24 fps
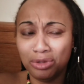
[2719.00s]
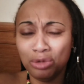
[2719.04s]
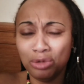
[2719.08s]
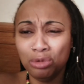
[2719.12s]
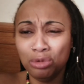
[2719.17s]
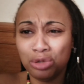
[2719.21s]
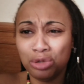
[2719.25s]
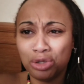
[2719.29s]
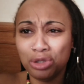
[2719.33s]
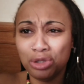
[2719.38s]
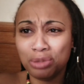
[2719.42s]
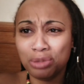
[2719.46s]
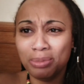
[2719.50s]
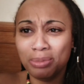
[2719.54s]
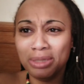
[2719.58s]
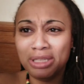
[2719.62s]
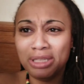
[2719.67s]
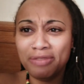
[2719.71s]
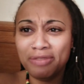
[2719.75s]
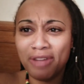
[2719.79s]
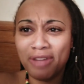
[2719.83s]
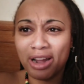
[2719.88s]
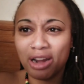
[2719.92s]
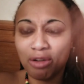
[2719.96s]
oh, excuse me,
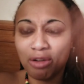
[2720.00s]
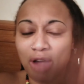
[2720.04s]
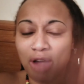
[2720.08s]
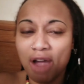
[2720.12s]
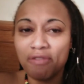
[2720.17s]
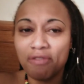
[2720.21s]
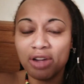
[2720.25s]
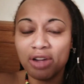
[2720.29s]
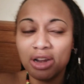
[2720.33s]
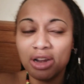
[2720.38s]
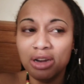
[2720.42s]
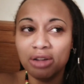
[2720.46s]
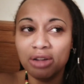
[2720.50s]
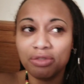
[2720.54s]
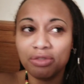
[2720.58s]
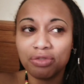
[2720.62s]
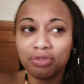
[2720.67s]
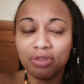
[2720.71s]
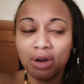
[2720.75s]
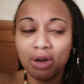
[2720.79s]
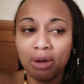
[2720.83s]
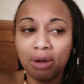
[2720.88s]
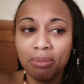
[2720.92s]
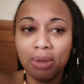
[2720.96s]
see if I can grab a clip
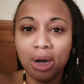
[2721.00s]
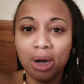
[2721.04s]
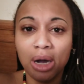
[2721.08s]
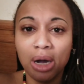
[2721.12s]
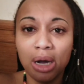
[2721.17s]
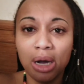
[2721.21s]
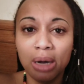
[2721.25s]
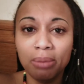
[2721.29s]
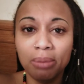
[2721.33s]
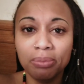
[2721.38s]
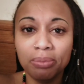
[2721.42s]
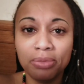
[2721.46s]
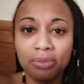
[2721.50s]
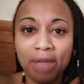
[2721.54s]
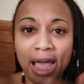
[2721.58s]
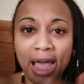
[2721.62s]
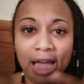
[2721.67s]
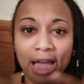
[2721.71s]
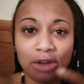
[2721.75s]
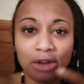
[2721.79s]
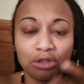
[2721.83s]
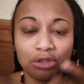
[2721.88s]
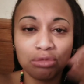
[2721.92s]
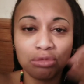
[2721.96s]
from um, the
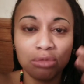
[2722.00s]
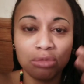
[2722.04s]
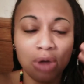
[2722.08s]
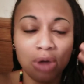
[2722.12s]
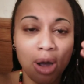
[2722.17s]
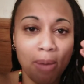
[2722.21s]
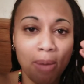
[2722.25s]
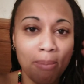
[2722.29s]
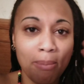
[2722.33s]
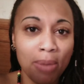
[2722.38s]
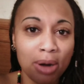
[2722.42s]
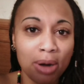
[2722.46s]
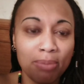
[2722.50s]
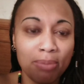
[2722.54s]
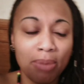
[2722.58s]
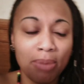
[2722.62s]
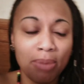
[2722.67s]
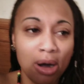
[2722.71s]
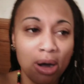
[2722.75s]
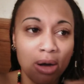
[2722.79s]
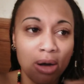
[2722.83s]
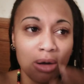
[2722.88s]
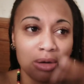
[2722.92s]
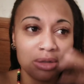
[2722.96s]
actual uh,
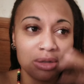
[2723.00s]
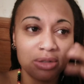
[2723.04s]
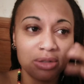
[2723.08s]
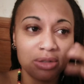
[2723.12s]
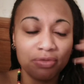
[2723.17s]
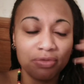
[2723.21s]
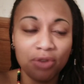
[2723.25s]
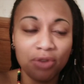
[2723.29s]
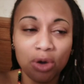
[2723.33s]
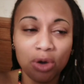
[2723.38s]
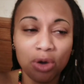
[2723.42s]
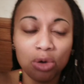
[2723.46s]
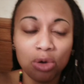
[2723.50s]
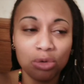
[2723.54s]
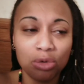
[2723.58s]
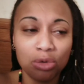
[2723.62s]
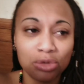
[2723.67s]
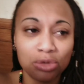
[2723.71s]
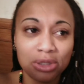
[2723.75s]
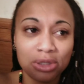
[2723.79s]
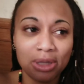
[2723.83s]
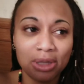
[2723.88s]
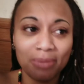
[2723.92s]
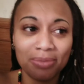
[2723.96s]
mukbang or some
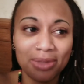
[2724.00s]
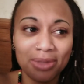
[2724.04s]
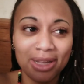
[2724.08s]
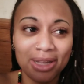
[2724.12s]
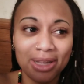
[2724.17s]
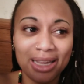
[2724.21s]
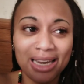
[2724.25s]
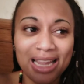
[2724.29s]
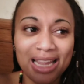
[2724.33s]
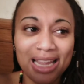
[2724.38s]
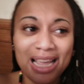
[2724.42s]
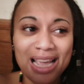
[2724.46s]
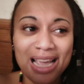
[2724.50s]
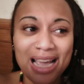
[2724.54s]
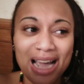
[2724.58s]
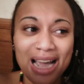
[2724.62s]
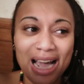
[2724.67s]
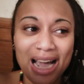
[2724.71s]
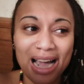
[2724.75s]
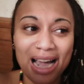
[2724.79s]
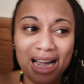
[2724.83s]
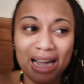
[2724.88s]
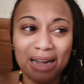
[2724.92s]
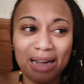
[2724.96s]
photos or something.
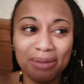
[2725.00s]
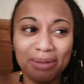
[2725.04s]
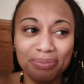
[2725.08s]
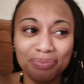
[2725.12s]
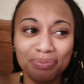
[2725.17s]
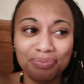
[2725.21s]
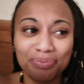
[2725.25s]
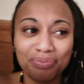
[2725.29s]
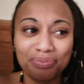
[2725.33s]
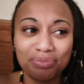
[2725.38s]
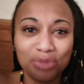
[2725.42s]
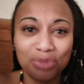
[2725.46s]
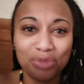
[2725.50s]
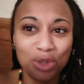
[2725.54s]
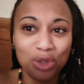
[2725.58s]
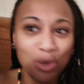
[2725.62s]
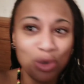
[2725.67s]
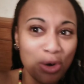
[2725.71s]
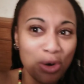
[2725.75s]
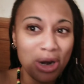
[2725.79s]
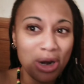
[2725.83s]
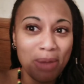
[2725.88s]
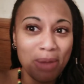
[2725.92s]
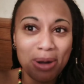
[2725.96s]
Um,
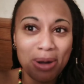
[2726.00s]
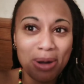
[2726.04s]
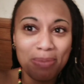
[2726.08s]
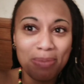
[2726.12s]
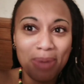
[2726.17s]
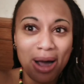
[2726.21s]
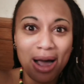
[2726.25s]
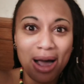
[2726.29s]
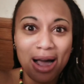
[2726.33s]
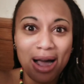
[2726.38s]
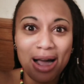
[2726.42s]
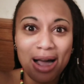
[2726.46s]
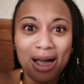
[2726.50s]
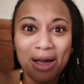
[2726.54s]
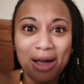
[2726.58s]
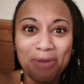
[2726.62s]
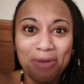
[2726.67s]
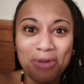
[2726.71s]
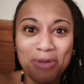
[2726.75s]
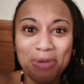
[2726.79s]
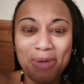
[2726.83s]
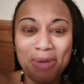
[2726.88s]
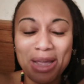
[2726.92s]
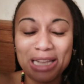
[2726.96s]
doing the
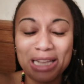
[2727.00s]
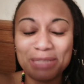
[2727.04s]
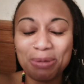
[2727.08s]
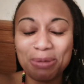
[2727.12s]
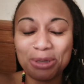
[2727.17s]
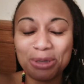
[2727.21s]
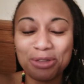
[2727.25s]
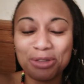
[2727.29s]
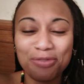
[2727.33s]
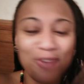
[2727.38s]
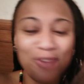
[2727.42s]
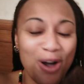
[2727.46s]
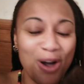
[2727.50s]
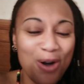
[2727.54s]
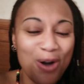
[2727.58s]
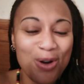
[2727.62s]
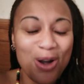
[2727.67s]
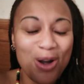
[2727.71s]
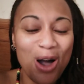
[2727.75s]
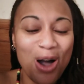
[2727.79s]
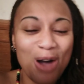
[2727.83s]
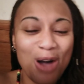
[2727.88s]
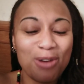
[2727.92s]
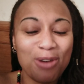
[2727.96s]
mukbang, we made a special
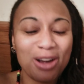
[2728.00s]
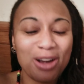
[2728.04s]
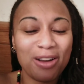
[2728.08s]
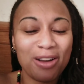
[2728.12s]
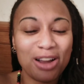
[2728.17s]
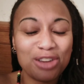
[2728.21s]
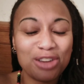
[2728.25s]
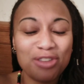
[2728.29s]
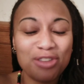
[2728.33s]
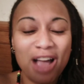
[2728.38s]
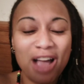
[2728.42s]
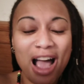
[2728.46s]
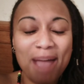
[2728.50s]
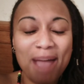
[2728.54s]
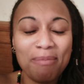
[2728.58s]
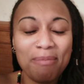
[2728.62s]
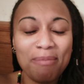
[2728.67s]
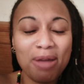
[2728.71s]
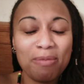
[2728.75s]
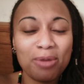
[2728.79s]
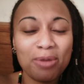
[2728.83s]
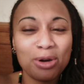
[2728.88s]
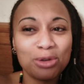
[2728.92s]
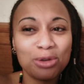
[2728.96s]
phone call, one of our tribe
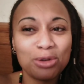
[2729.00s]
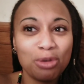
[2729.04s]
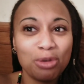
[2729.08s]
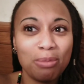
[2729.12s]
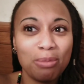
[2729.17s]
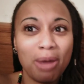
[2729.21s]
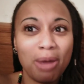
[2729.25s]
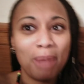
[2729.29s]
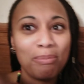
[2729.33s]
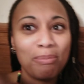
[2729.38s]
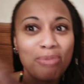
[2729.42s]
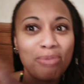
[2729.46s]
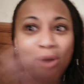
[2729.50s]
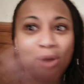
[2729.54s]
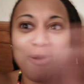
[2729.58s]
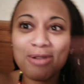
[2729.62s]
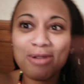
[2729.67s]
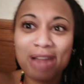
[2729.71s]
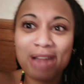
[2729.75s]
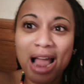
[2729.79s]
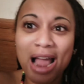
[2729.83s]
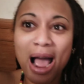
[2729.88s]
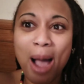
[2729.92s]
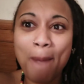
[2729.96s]
members with my
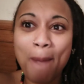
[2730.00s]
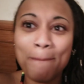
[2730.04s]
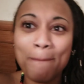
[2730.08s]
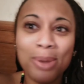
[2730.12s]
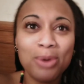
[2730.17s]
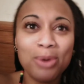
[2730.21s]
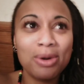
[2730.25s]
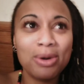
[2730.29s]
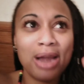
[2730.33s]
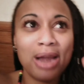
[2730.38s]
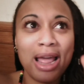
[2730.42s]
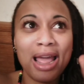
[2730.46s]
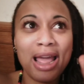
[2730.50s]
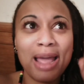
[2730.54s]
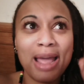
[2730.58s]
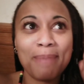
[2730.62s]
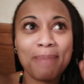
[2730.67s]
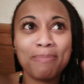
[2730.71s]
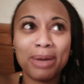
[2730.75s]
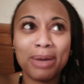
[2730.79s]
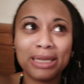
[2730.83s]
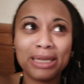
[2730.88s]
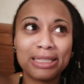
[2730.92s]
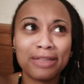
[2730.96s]
broke down,
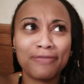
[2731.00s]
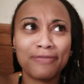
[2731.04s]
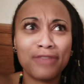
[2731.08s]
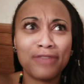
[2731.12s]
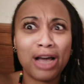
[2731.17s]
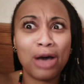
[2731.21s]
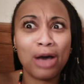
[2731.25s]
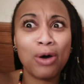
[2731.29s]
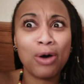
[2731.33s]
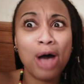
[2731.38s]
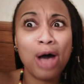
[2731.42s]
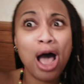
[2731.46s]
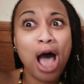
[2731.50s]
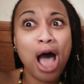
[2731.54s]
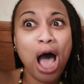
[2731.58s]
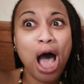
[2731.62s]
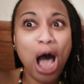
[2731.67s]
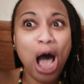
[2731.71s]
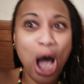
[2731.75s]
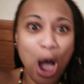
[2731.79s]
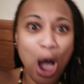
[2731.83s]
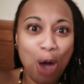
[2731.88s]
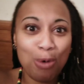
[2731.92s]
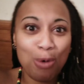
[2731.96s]
bootleg, busted phone.
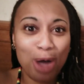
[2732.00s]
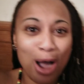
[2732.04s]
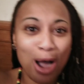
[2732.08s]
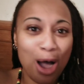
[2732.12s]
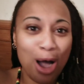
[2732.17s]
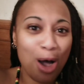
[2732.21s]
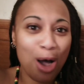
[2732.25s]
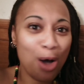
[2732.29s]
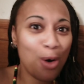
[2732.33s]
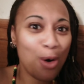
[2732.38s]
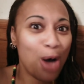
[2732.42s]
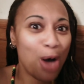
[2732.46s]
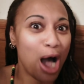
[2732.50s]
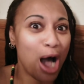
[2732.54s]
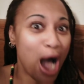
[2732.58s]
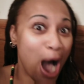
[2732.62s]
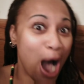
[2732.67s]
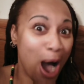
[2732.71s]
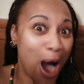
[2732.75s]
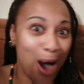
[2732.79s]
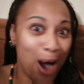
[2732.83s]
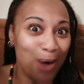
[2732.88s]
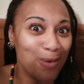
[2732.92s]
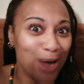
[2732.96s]
Oh well,
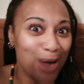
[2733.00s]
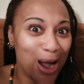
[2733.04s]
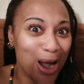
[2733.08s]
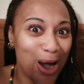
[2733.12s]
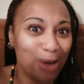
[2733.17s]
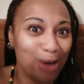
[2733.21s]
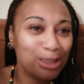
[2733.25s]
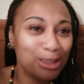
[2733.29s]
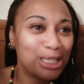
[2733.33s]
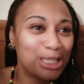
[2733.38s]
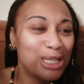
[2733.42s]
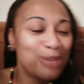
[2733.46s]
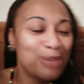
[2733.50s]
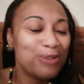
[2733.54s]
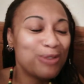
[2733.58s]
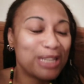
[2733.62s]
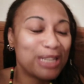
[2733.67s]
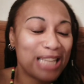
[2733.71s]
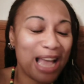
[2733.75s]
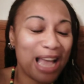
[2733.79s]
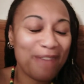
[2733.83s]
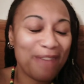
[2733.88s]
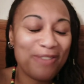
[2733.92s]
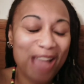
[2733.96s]
oh well, she
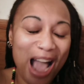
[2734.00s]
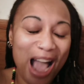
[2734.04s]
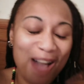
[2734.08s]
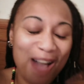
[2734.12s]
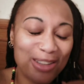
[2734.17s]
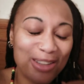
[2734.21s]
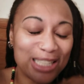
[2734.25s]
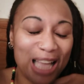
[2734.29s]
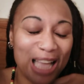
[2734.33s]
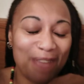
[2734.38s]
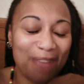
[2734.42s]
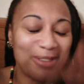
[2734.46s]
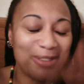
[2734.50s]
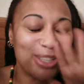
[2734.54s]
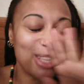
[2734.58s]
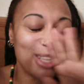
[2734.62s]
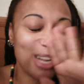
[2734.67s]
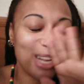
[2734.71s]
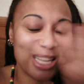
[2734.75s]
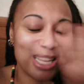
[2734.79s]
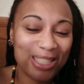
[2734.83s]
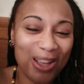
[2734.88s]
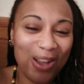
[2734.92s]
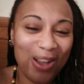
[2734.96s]
was happy, I was happy,
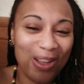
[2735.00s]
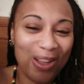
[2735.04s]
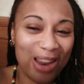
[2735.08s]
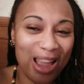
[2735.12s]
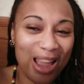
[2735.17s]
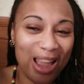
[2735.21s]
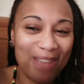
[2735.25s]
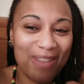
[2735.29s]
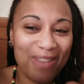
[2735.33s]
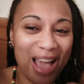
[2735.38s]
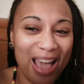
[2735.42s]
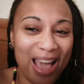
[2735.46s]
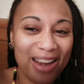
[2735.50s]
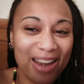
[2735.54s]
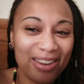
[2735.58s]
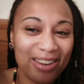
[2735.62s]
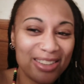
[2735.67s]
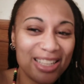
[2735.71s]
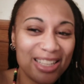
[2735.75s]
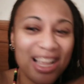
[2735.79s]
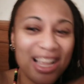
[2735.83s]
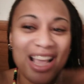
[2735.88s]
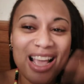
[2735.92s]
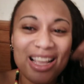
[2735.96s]
so that's all that
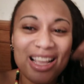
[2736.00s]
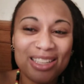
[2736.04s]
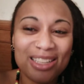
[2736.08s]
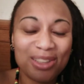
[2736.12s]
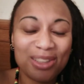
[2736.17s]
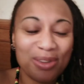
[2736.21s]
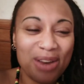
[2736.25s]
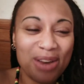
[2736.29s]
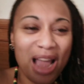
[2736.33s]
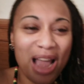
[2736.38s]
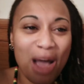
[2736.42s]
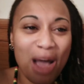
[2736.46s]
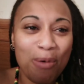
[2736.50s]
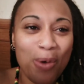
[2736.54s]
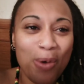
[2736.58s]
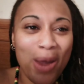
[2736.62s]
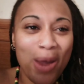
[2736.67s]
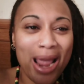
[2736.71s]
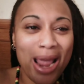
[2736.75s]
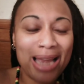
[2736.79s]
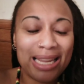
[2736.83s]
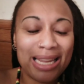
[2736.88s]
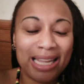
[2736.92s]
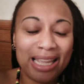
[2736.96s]
matters. So now we're
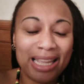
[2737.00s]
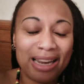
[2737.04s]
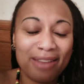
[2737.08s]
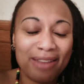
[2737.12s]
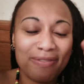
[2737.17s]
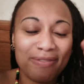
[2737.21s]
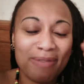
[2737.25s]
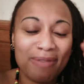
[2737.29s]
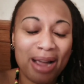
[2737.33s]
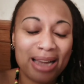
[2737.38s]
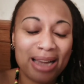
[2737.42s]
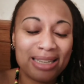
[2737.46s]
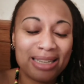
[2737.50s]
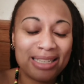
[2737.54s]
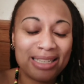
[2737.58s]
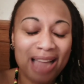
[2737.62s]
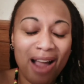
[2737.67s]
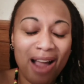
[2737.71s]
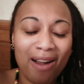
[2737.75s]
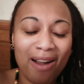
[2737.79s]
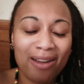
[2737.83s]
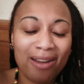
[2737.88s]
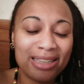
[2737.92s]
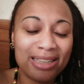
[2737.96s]
at the end of my
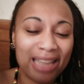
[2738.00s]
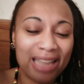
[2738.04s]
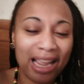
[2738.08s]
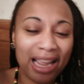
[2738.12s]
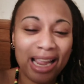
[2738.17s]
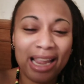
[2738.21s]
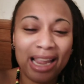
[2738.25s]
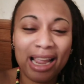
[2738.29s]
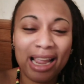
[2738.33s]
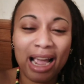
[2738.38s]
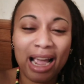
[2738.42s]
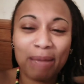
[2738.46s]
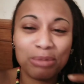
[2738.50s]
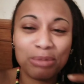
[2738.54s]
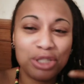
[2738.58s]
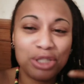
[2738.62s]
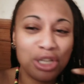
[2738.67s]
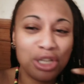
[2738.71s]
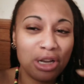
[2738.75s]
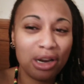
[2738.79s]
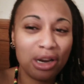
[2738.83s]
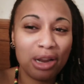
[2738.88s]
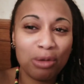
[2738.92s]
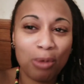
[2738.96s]
our day. I'm
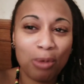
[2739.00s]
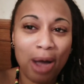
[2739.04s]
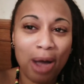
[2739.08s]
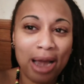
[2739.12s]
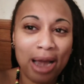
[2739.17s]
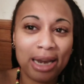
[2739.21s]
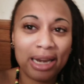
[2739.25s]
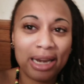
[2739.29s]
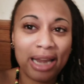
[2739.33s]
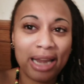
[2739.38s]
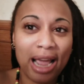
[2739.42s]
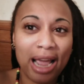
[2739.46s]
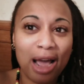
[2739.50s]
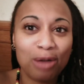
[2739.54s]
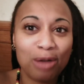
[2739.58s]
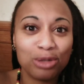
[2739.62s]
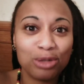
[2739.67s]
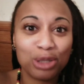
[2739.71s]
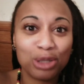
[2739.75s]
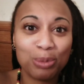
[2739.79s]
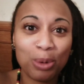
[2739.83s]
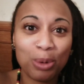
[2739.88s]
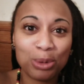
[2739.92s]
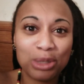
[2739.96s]
chilling, winding down,
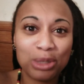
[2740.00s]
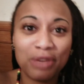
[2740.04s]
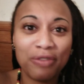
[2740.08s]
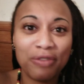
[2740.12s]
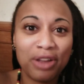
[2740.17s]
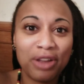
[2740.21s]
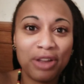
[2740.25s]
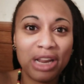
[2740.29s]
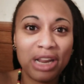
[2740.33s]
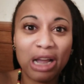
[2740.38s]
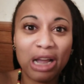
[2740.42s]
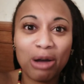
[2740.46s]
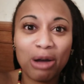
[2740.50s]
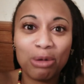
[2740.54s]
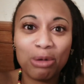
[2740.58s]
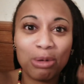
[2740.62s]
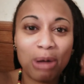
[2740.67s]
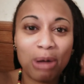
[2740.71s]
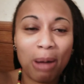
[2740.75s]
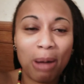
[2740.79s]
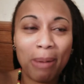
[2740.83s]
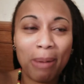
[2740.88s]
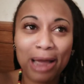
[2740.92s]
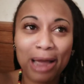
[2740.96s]
just posted a
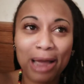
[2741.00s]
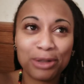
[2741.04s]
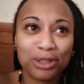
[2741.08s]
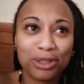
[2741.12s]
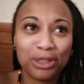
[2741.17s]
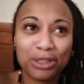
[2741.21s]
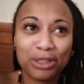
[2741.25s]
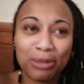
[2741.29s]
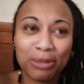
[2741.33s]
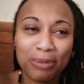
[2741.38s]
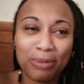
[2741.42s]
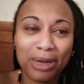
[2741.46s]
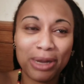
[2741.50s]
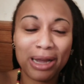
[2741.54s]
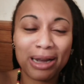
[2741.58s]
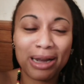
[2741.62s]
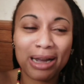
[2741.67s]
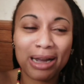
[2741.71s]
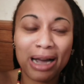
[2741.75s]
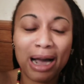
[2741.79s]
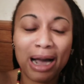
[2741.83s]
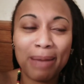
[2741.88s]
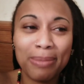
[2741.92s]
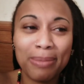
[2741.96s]
video. I'm answering some of y'all
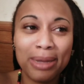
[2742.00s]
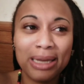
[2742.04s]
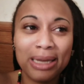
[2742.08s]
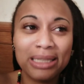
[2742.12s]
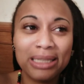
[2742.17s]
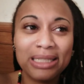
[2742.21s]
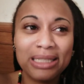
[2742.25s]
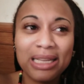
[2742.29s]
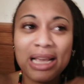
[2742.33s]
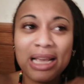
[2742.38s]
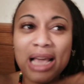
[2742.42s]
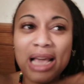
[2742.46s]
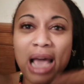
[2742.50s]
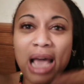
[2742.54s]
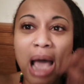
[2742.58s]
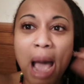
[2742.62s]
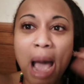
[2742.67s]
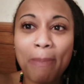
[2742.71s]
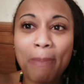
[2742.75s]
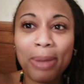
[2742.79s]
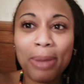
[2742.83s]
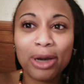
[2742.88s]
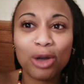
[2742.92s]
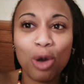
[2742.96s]
comments.
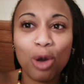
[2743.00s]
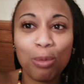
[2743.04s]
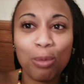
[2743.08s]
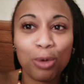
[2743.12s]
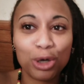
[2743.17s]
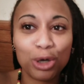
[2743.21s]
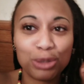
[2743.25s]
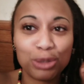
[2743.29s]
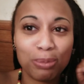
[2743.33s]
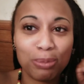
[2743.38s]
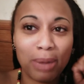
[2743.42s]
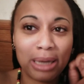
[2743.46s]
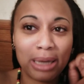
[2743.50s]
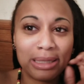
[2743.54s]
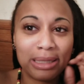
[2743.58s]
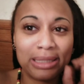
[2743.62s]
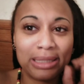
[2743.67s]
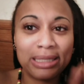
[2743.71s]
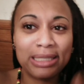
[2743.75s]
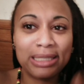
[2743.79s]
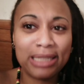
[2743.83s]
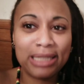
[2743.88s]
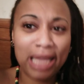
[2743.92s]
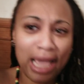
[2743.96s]
I'm about to go brush my
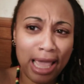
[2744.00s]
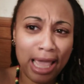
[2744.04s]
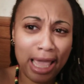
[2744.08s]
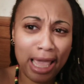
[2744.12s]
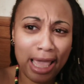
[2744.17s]
teeth